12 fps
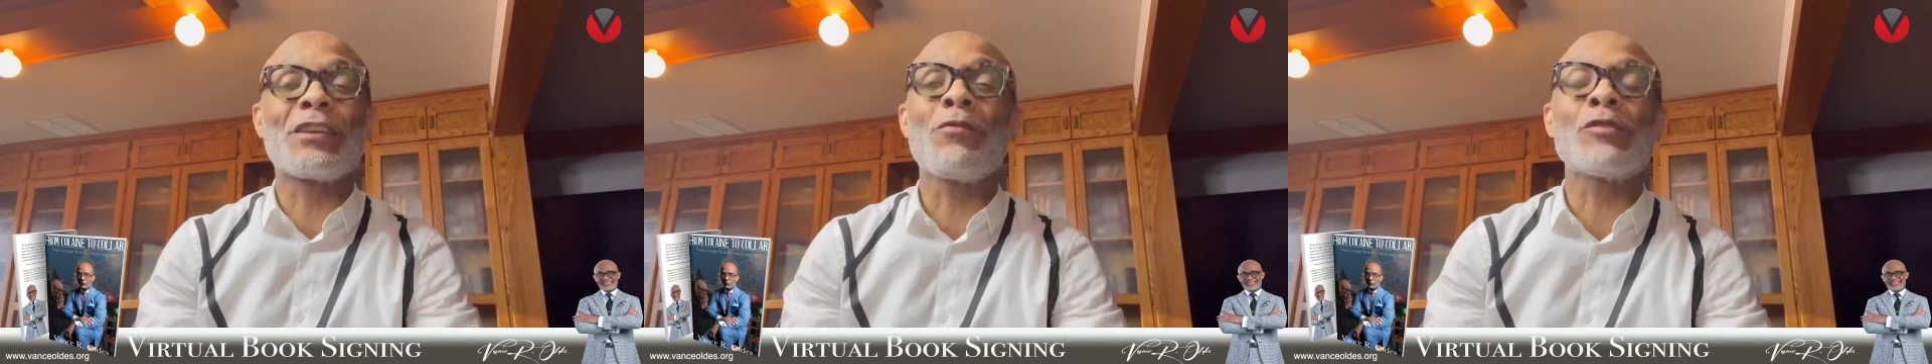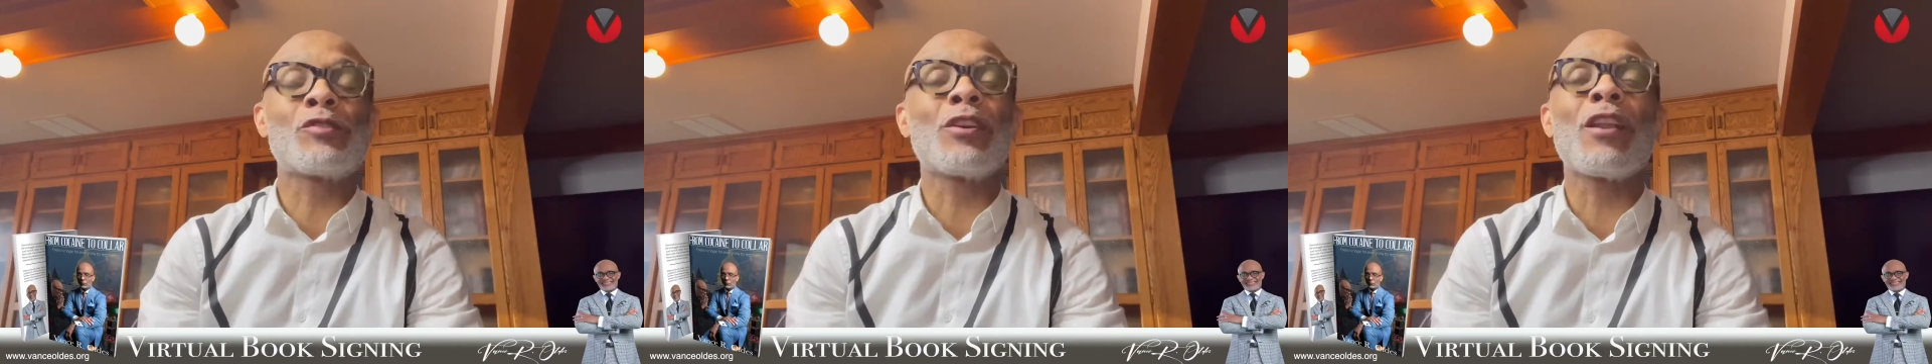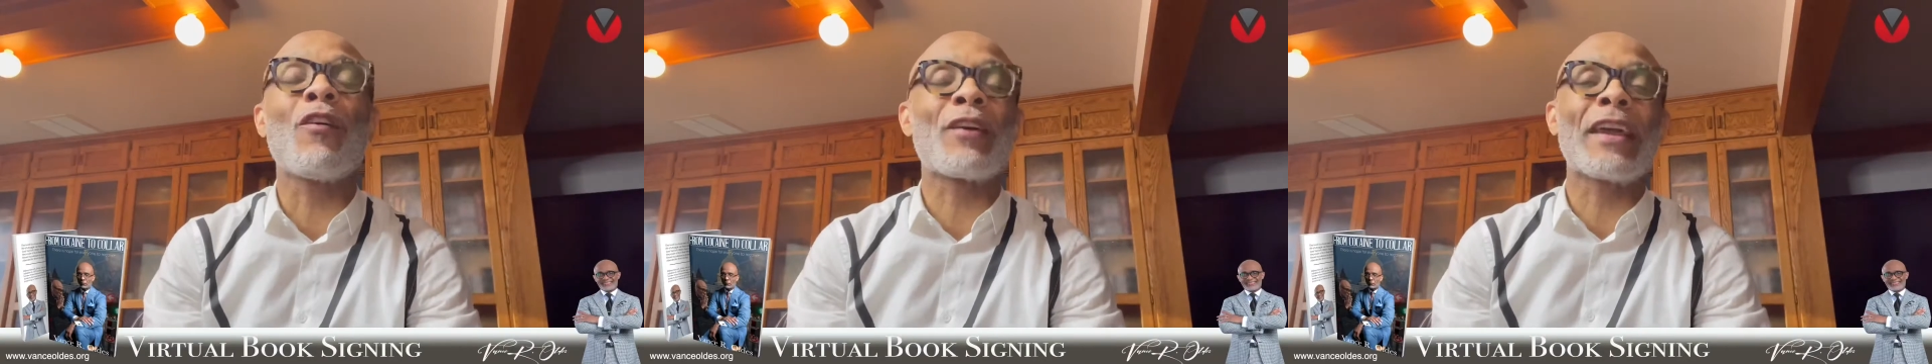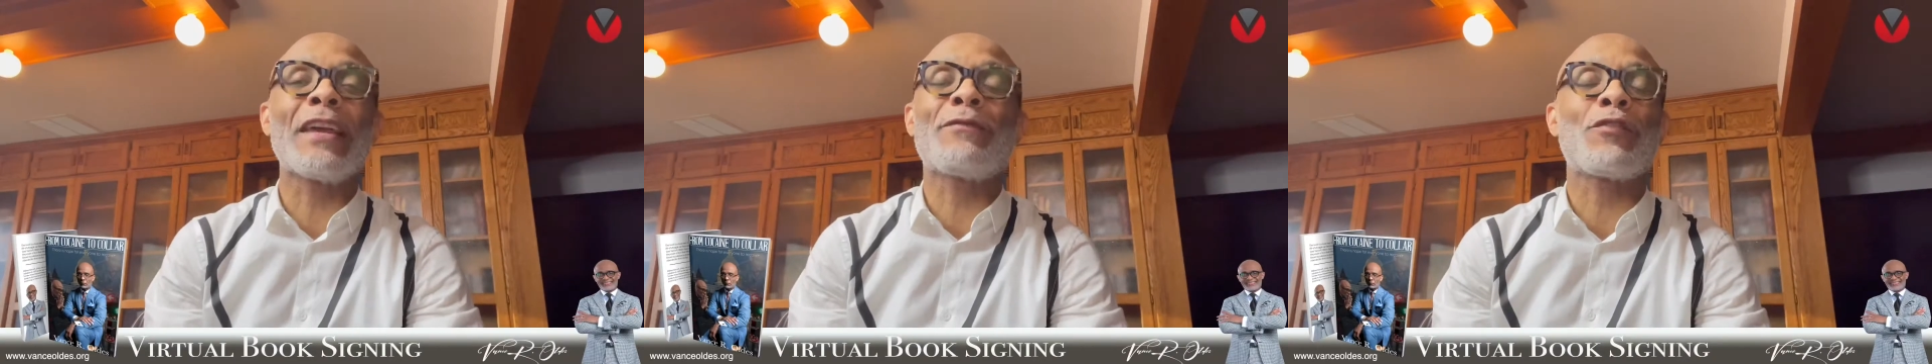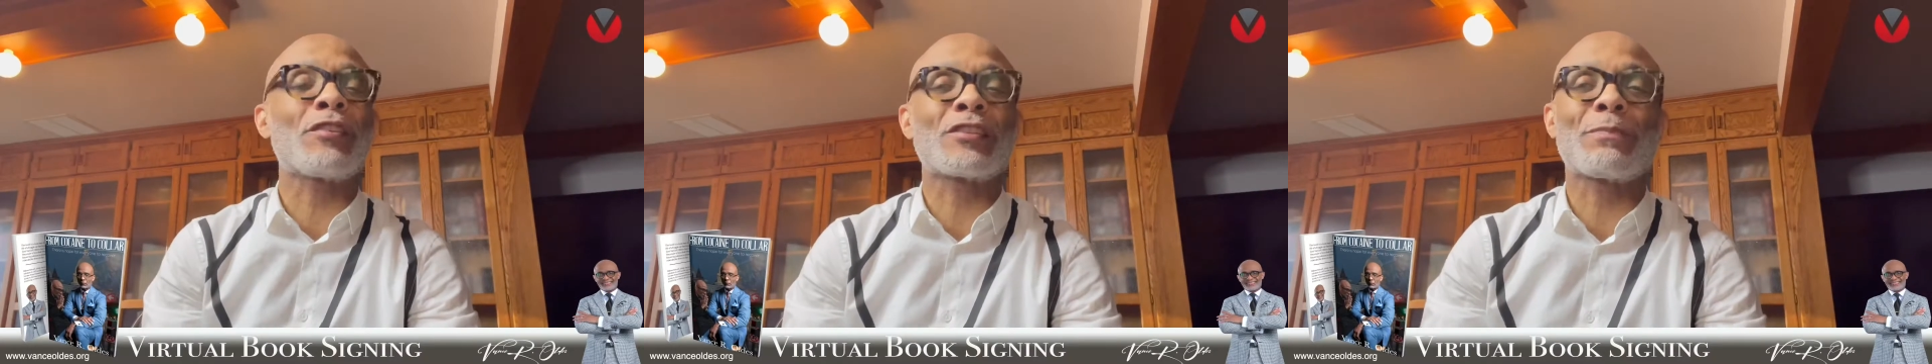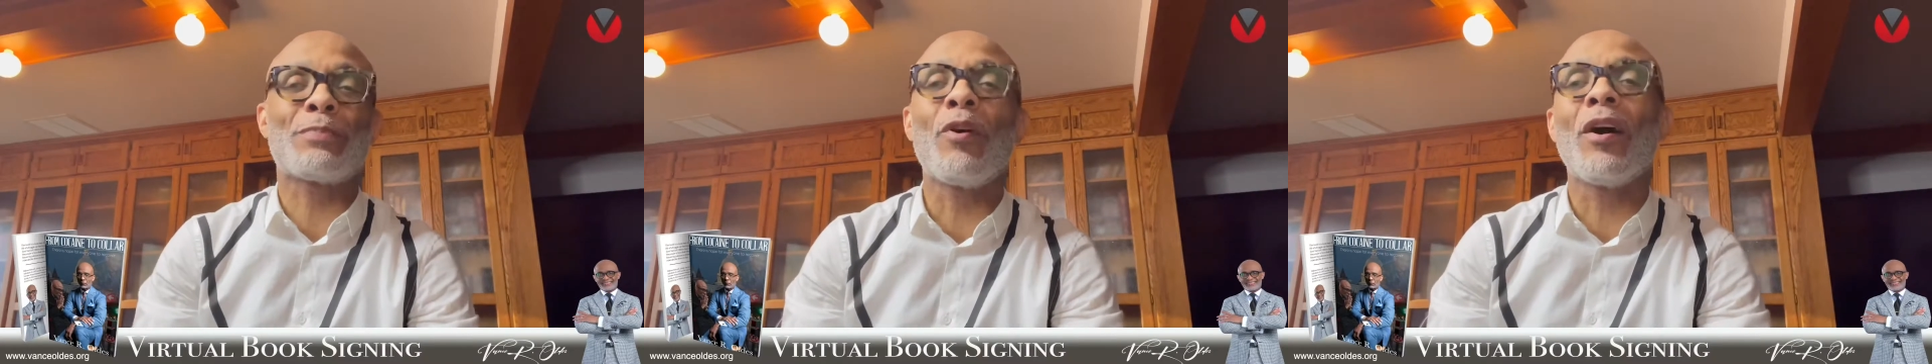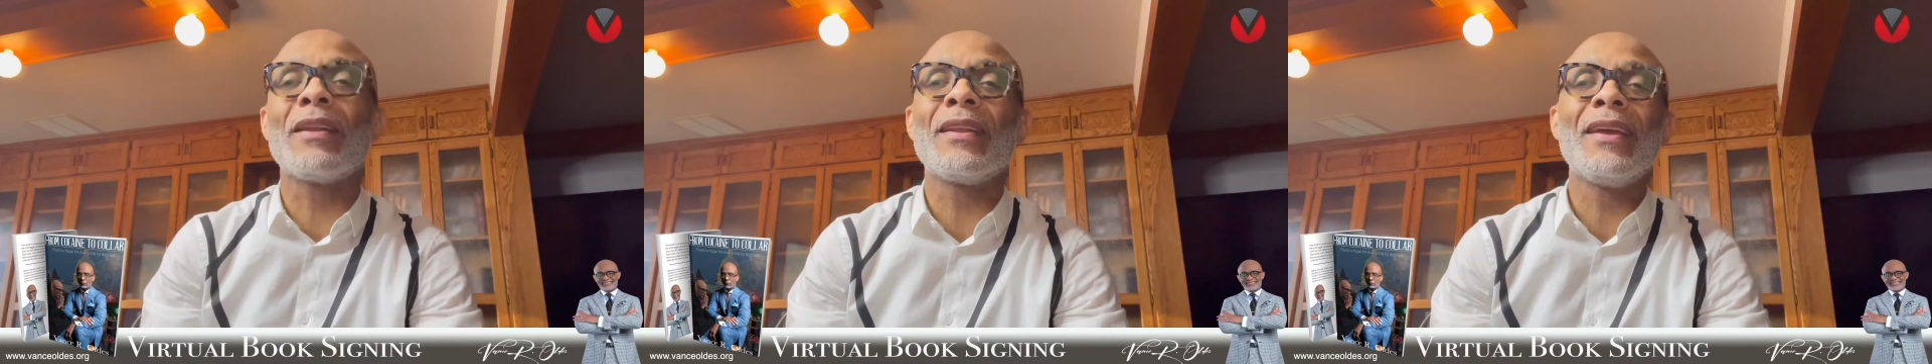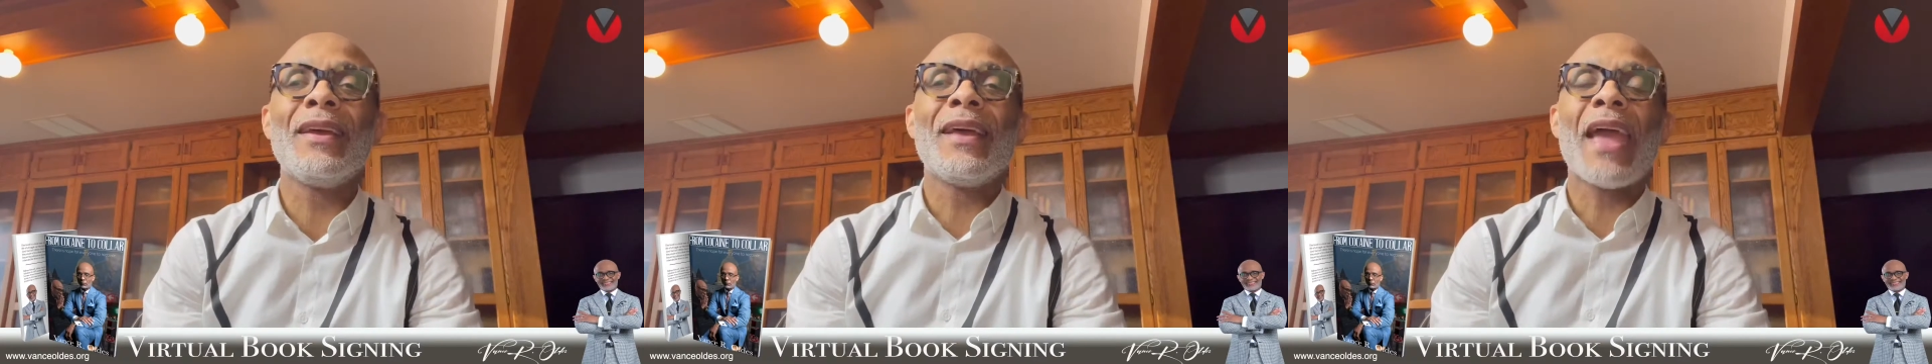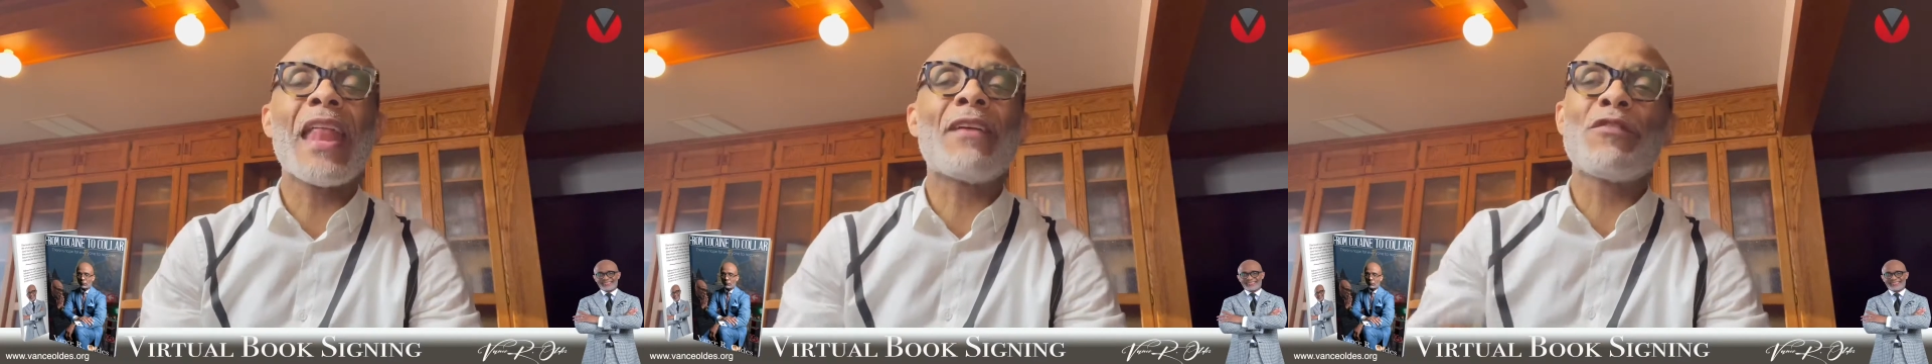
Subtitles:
want you to log in for the support. And